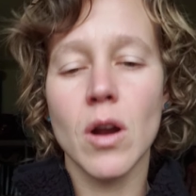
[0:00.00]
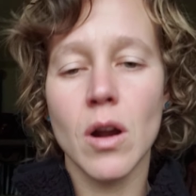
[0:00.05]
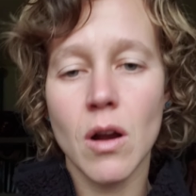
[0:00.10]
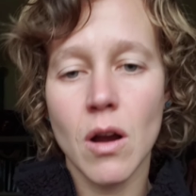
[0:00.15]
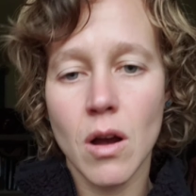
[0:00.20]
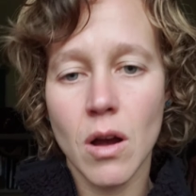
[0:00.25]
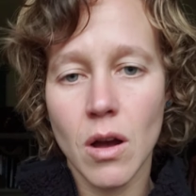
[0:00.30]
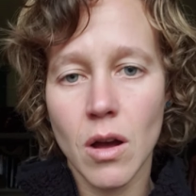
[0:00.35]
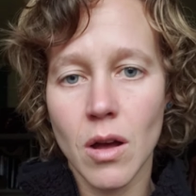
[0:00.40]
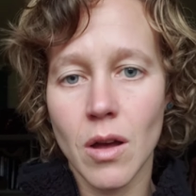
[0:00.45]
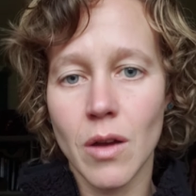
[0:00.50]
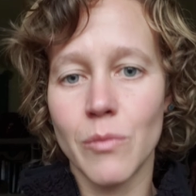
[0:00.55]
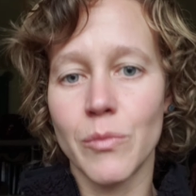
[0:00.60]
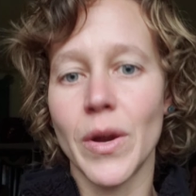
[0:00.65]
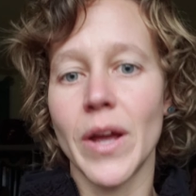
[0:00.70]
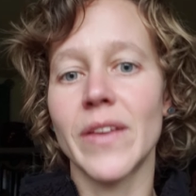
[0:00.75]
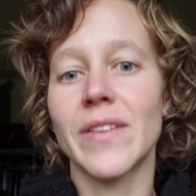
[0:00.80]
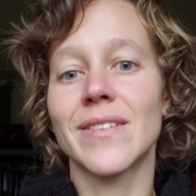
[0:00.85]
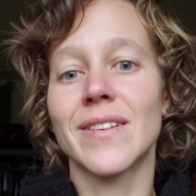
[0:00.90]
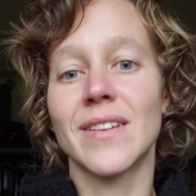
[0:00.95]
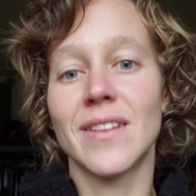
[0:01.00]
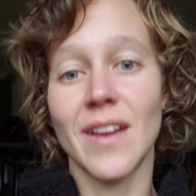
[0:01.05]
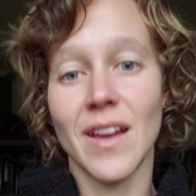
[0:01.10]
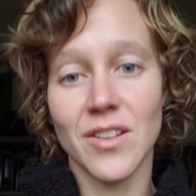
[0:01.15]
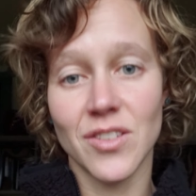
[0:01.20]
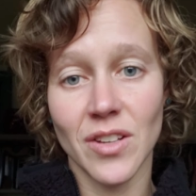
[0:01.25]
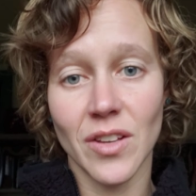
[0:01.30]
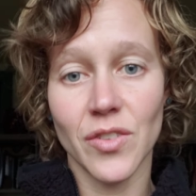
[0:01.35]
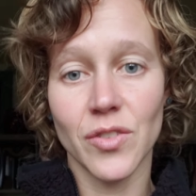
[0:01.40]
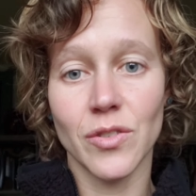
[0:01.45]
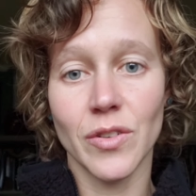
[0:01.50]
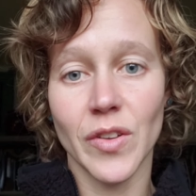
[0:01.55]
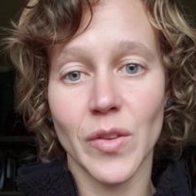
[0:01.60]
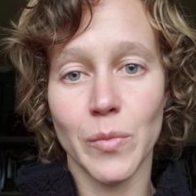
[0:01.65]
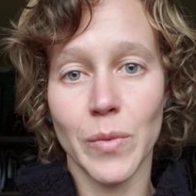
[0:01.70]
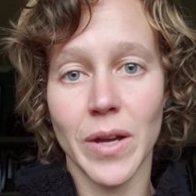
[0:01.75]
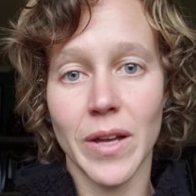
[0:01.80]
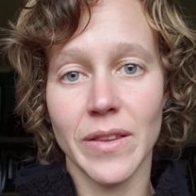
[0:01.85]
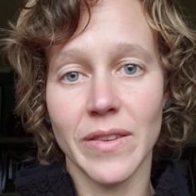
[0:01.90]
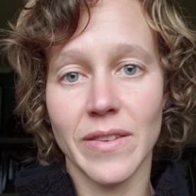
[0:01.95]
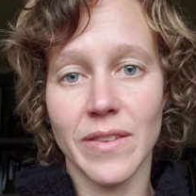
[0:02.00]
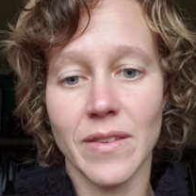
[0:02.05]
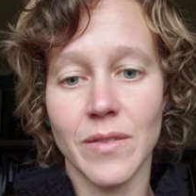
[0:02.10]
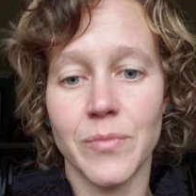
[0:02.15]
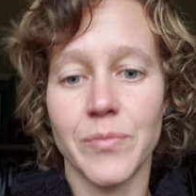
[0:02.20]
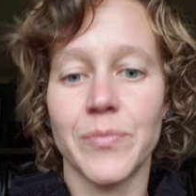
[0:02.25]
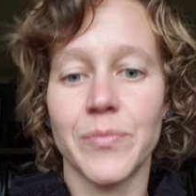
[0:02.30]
calm rest and digest response.